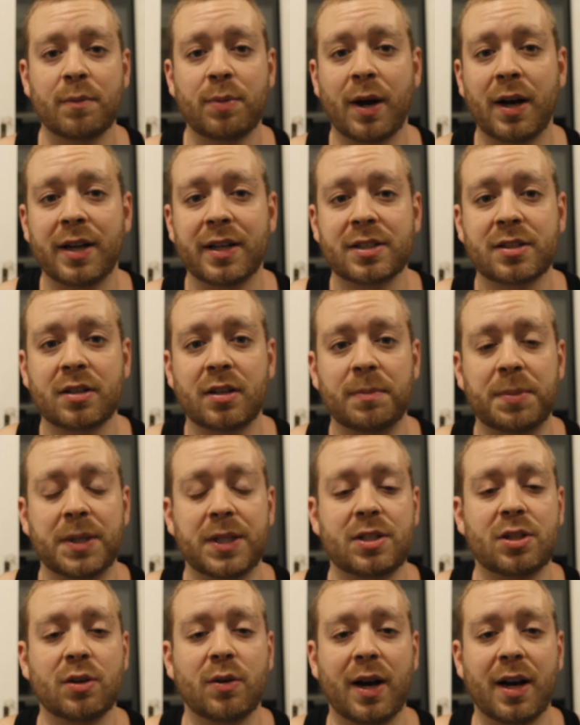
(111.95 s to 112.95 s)
But it's going to be
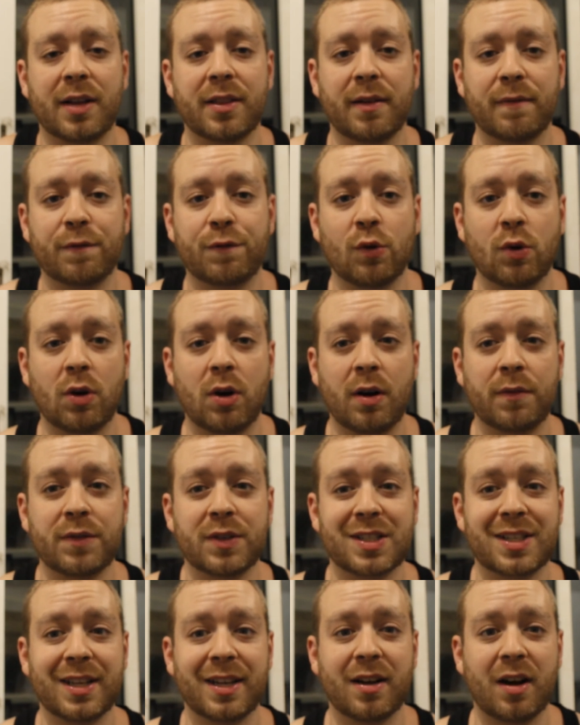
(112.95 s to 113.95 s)
two out of them four,
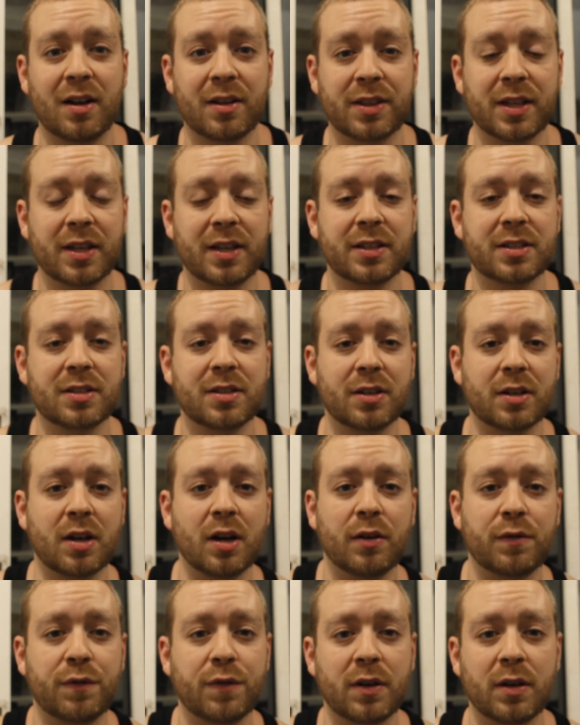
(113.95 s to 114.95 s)
obviously. I think he's going to
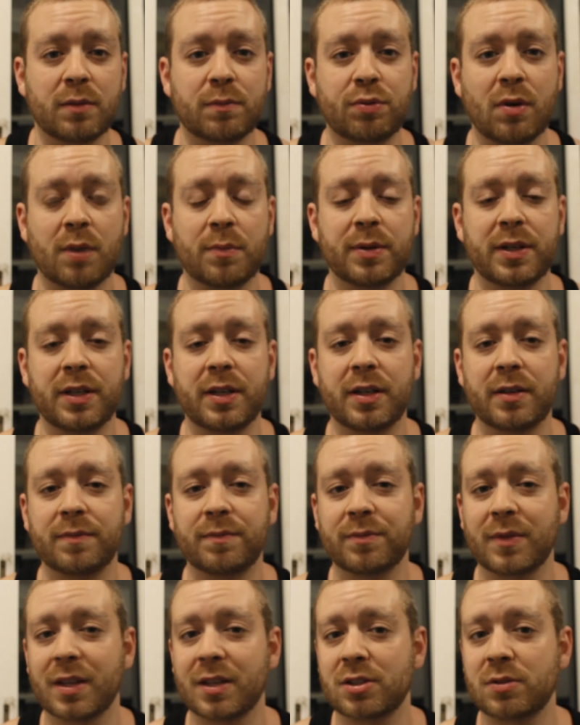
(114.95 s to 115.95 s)
go for probably
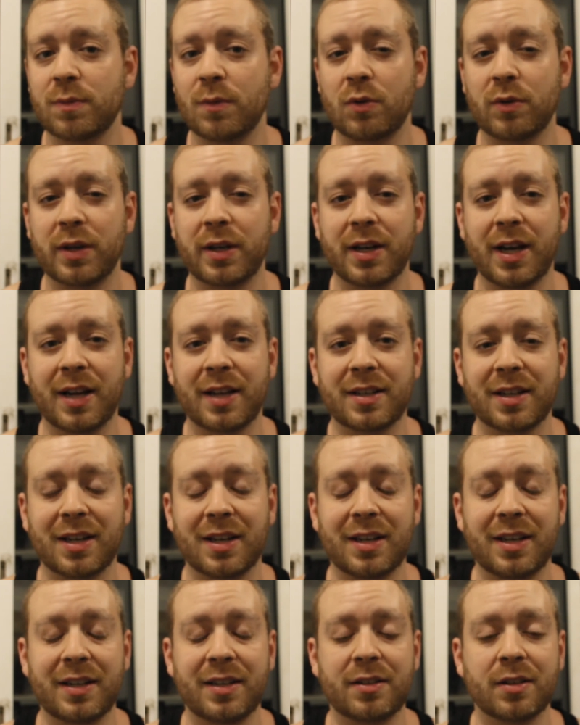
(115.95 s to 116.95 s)
Smalling and
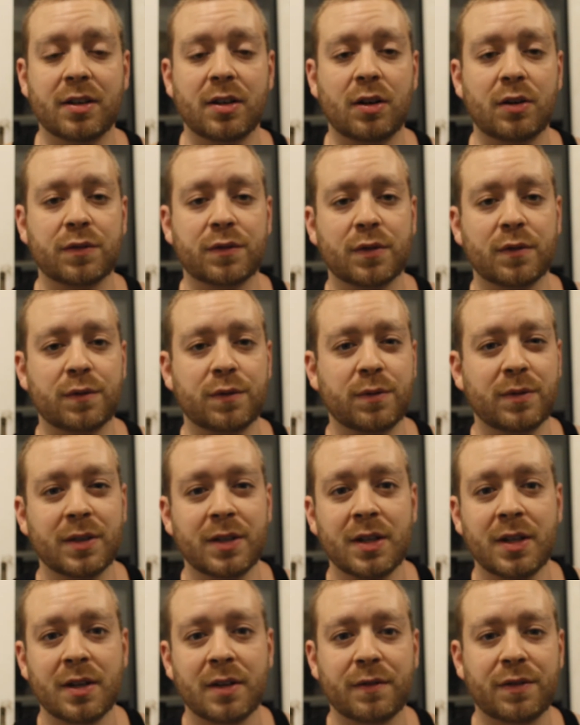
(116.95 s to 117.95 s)
Lindelof
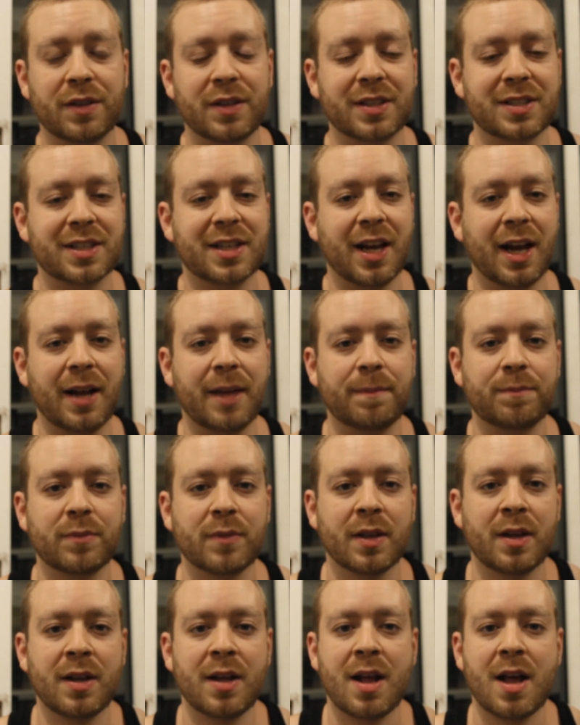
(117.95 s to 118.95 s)
for this game.
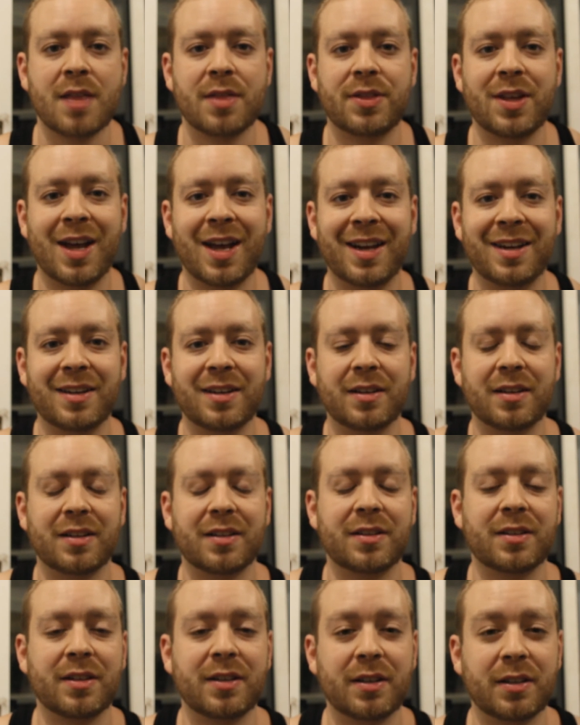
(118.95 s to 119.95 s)
Then
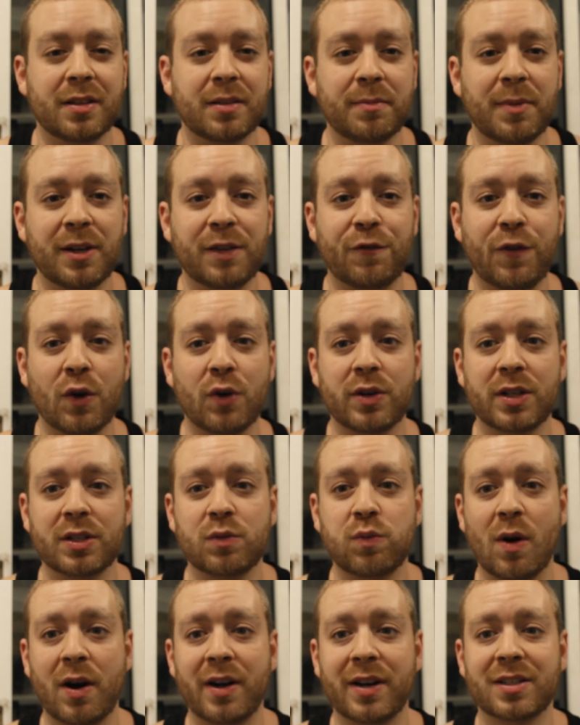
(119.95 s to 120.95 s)
the midfield
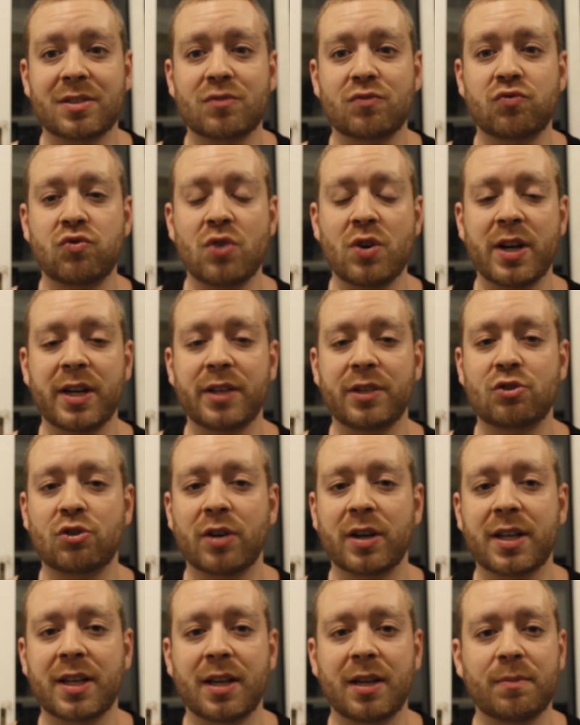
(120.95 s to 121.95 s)
is where it's really
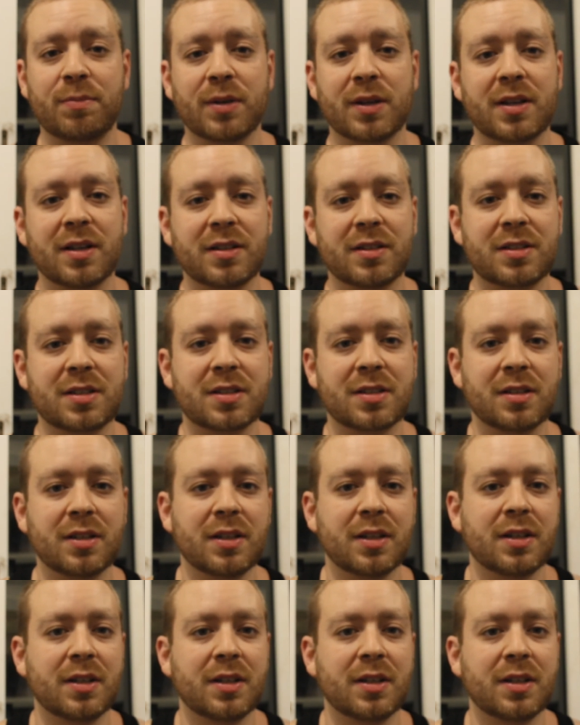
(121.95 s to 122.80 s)
tricky, because